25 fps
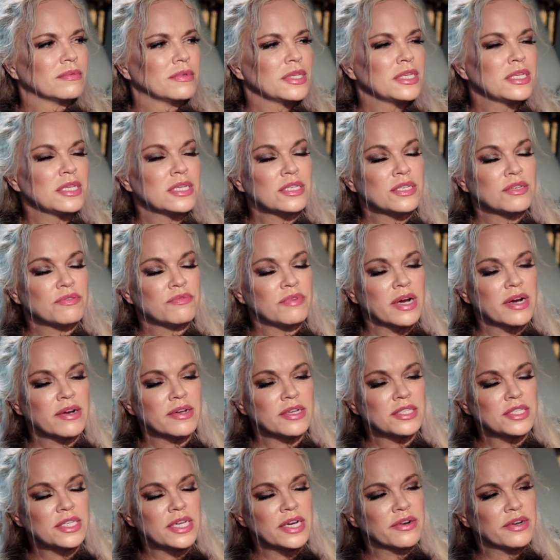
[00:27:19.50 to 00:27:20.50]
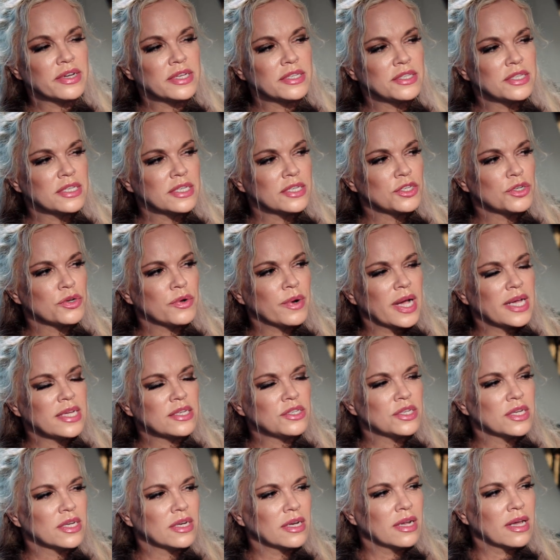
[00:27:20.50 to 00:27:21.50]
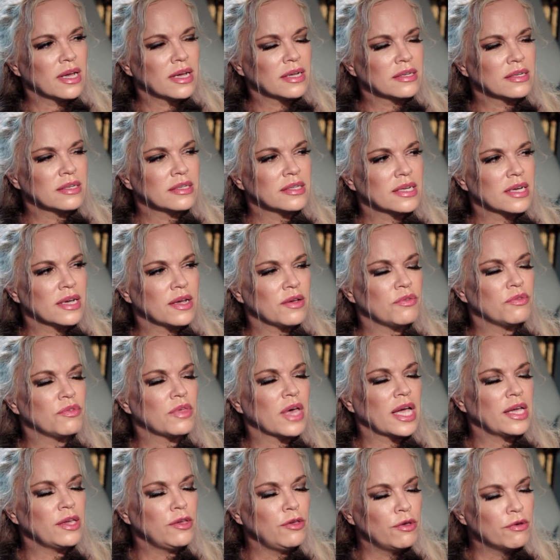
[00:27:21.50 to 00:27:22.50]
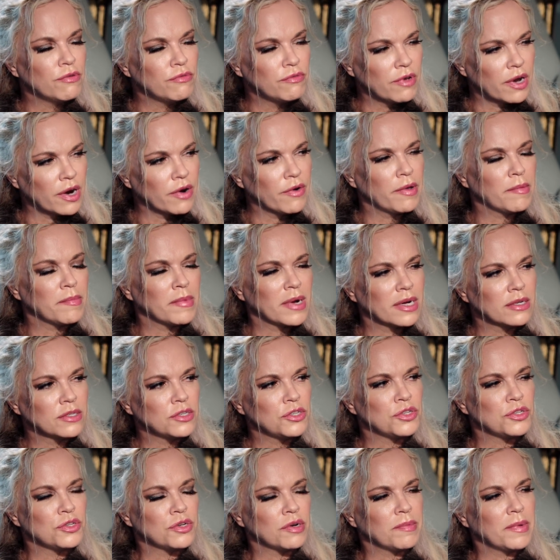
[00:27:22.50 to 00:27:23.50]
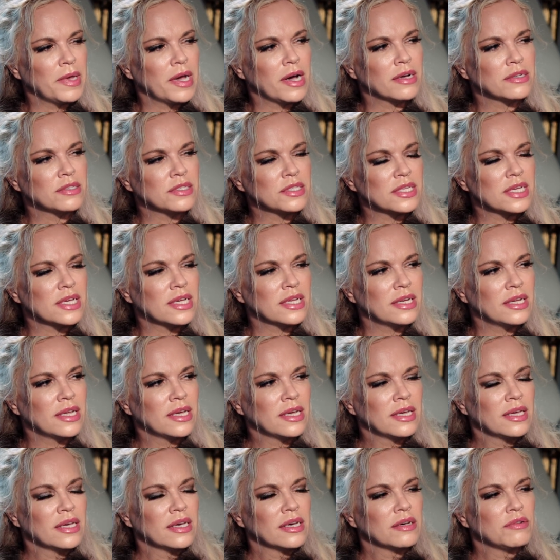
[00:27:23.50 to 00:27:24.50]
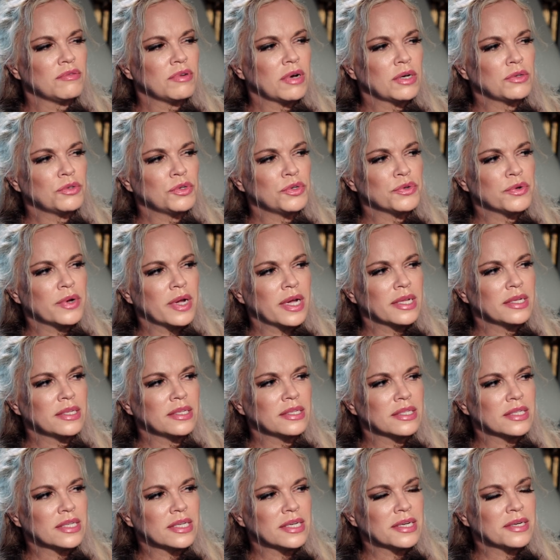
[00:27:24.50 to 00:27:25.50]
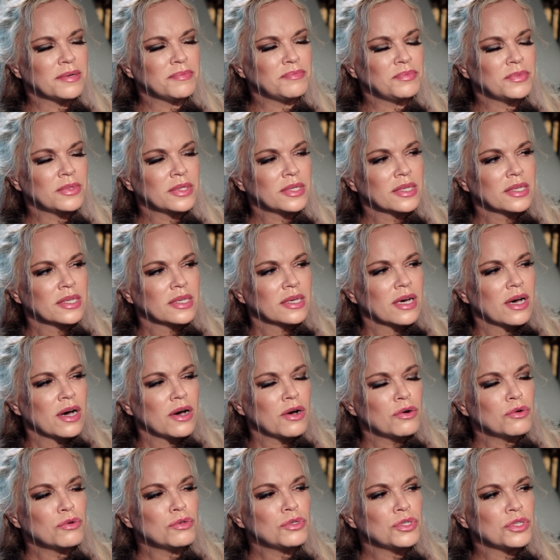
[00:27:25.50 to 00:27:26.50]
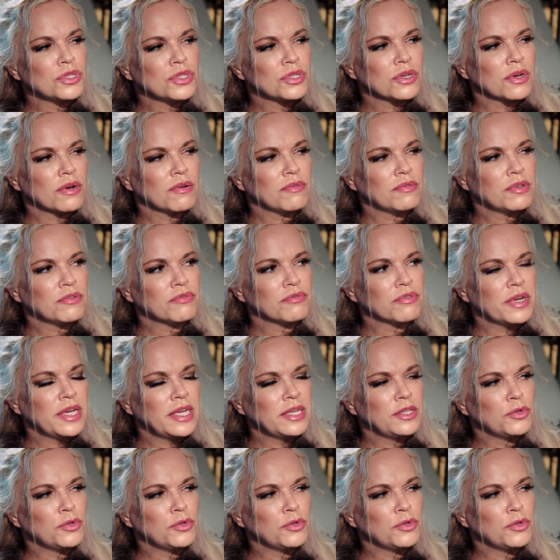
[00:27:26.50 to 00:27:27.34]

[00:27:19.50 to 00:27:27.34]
This is a very serious situation, and thank you very much, Tommy Hansen, founder and host of the Free